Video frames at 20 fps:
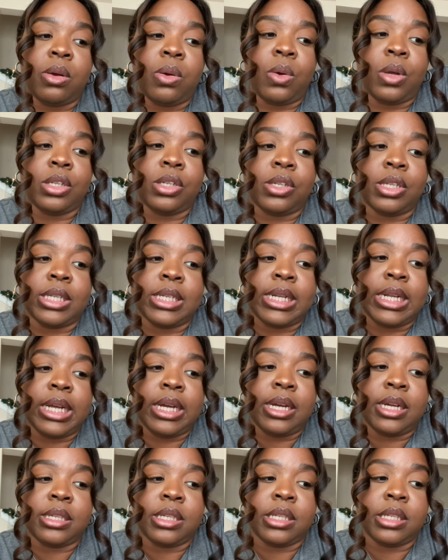going to today
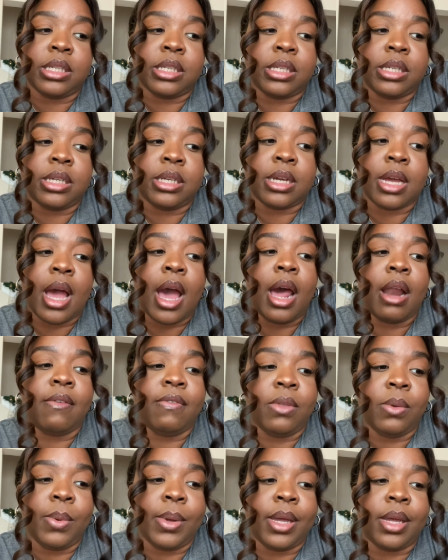because it's out of
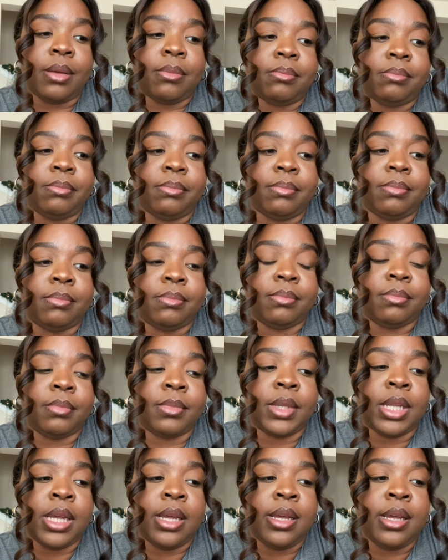the way.
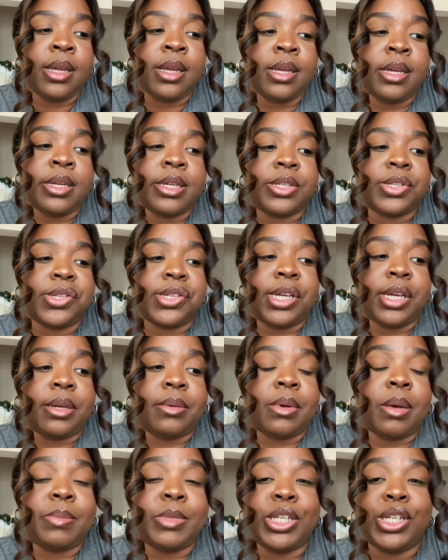So yeah,
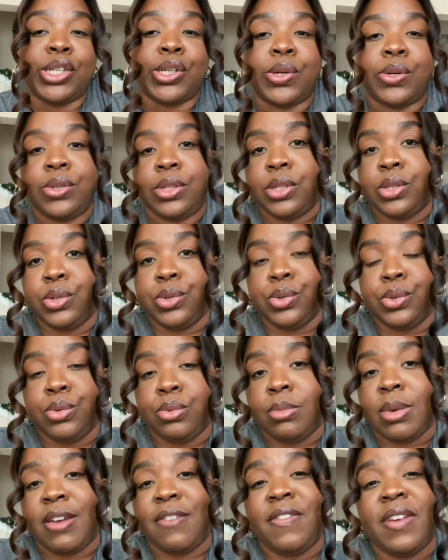I'm going to just go to
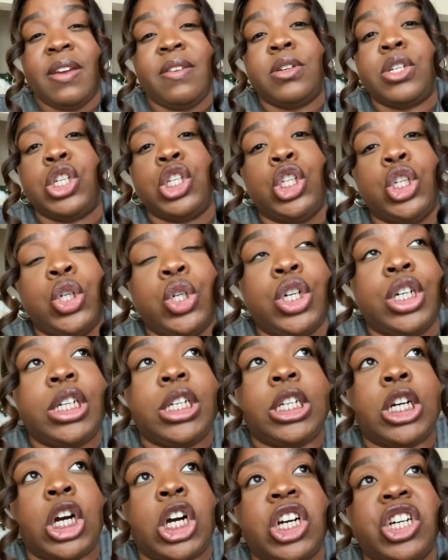my favorite store,
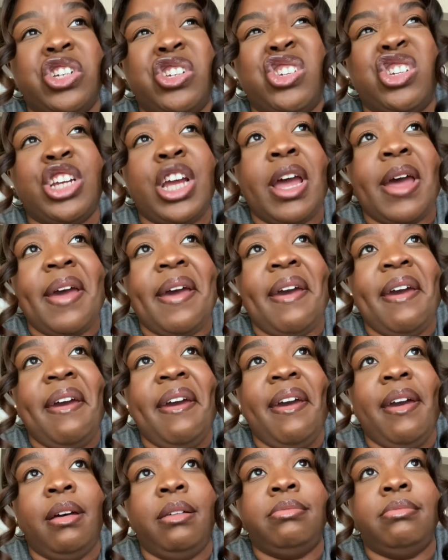
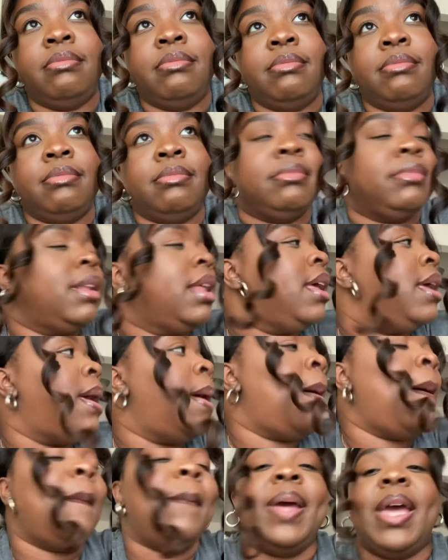Target.
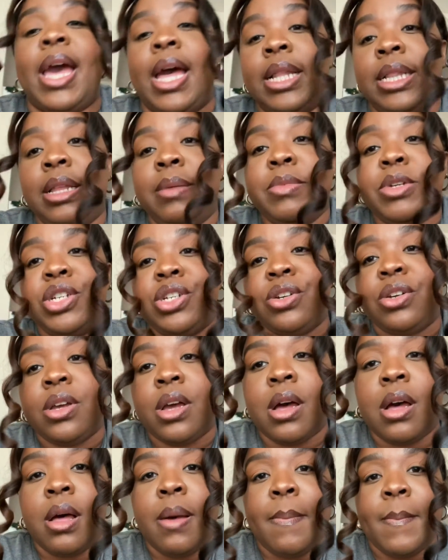But yeah, let me show
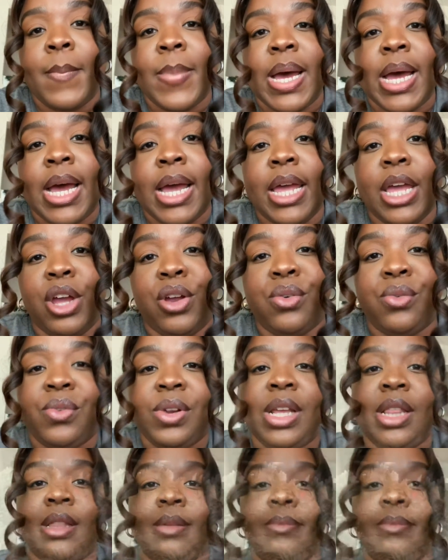y'all my wreath.